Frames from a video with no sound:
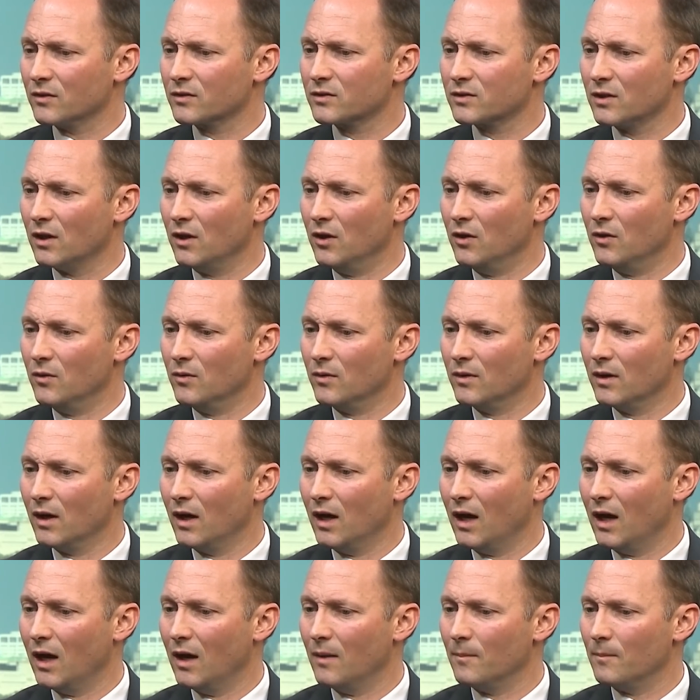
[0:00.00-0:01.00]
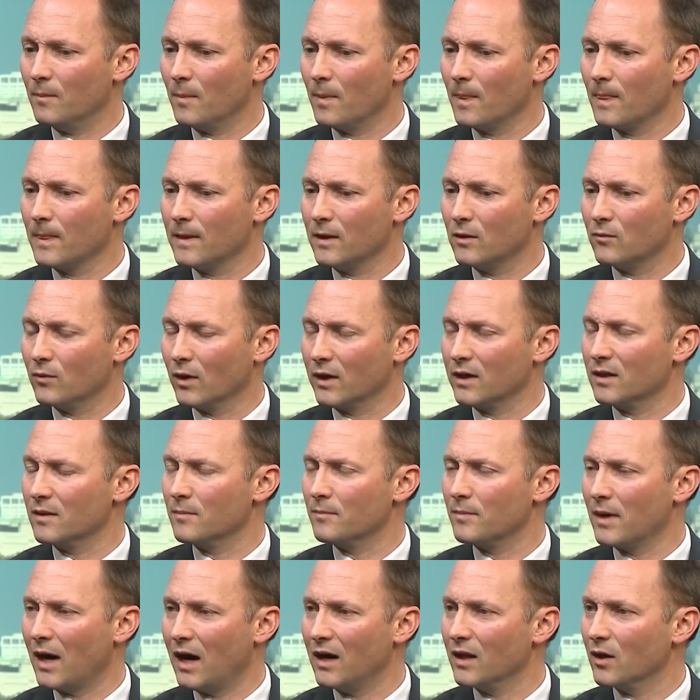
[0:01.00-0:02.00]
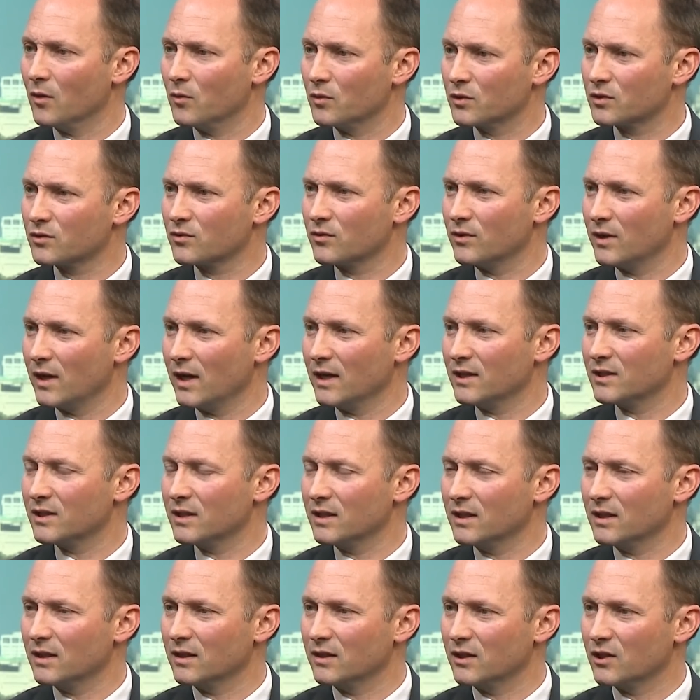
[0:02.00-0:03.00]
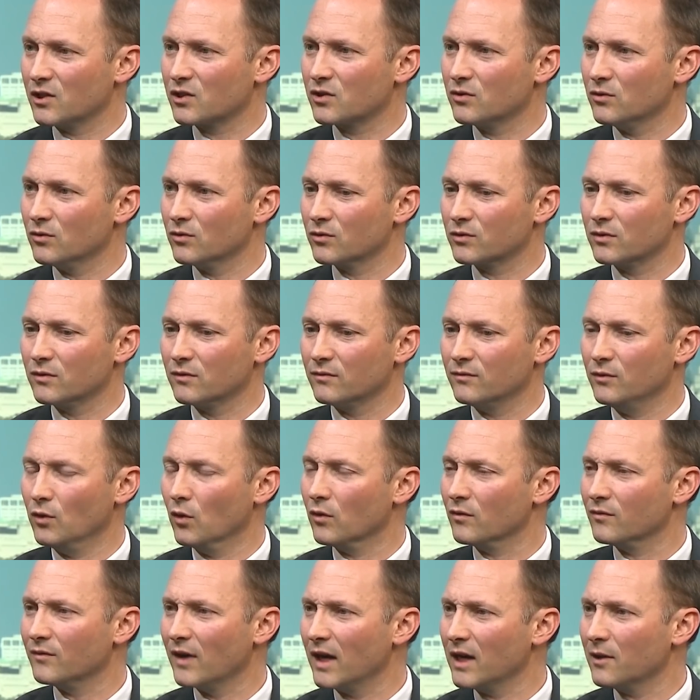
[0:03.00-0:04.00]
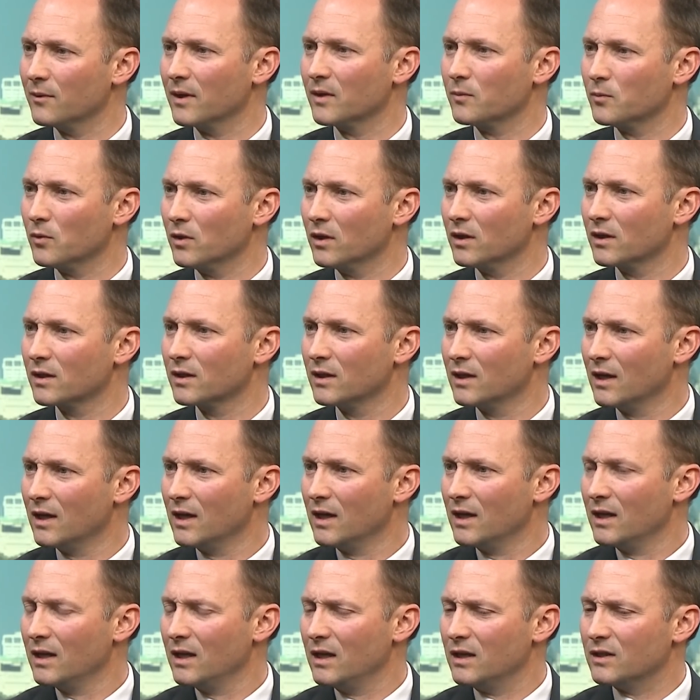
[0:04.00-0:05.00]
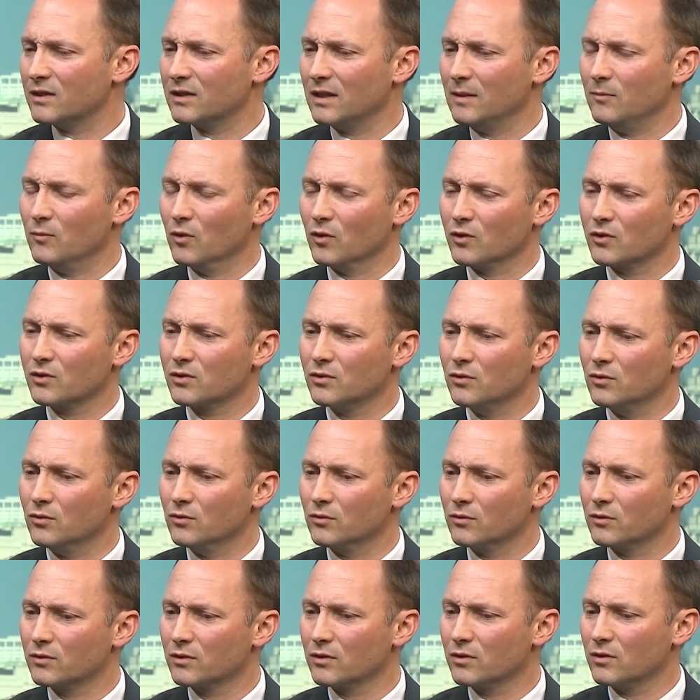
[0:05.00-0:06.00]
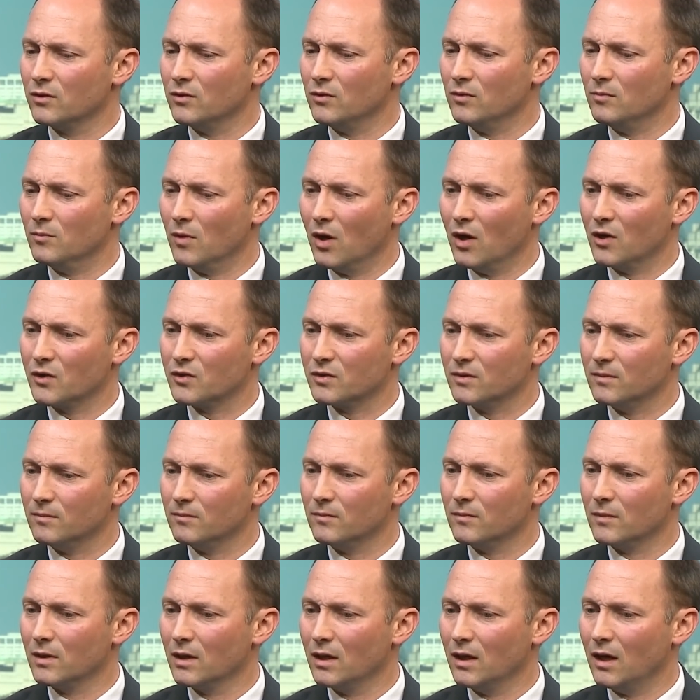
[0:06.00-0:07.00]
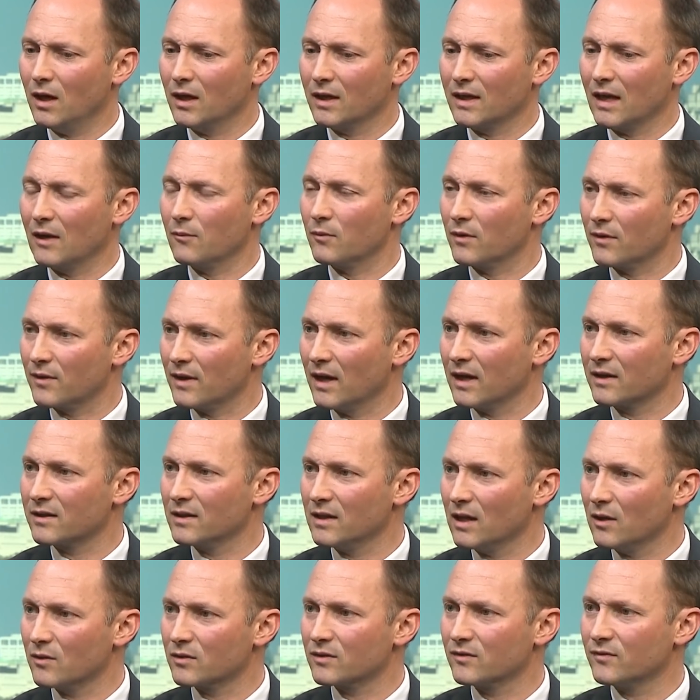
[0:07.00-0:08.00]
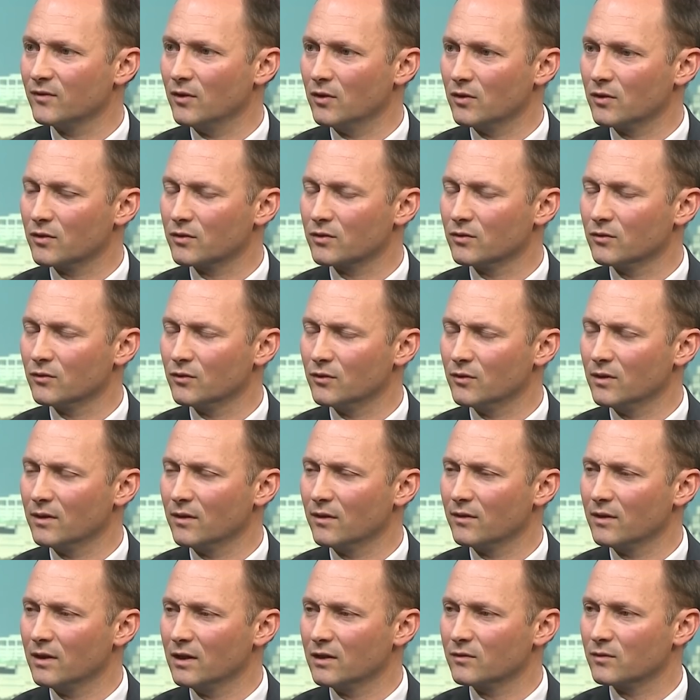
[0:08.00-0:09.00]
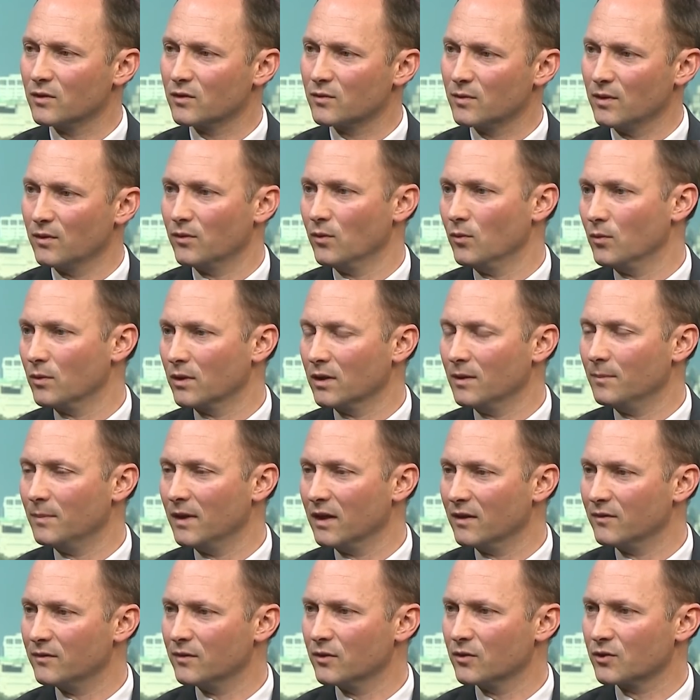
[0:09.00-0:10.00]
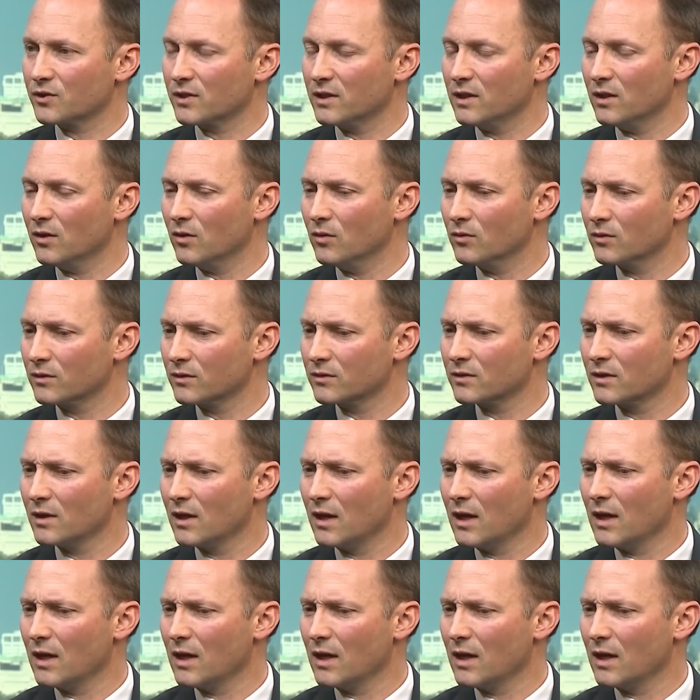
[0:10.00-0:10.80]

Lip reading: So running them parallel was creating additional sort of non-value add work. It seemed logical to merge them, get rid of that and allow us to focus on doing the things which we thought were going to benefit our shareholders.